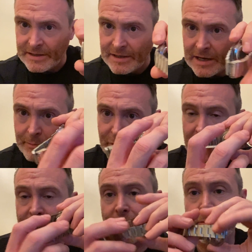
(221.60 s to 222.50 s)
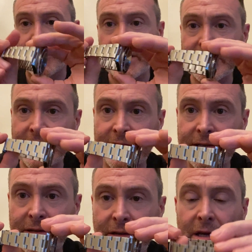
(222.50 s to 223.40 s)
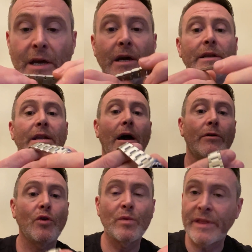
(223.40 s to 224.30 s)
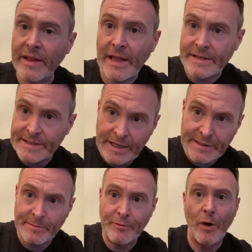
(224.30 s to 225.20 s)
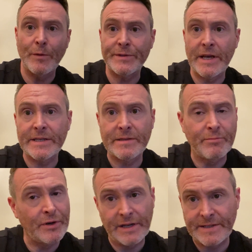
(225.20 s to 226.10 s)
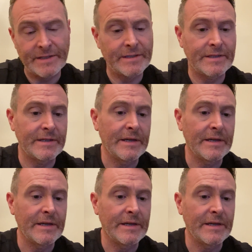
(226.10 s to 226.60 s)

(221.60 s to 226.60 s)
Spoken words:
a brand new bracelet. Now, you would think that's an easy process, but it isn't.